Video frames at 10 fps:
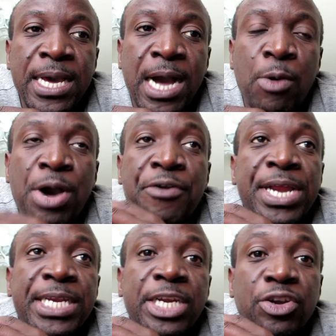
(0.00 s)
our
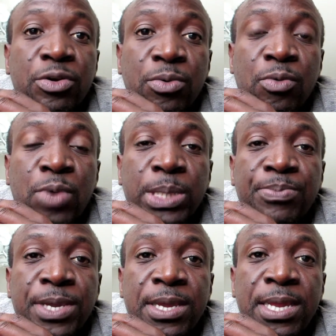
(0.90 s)
orientation was
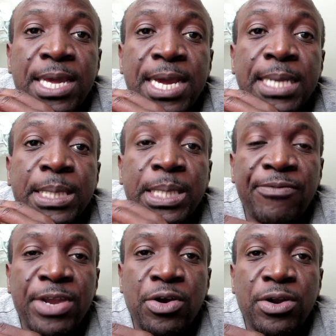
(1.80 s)
beginning at
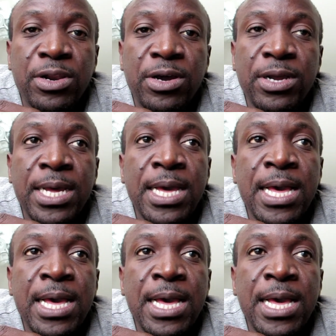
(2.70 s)
seven o'clock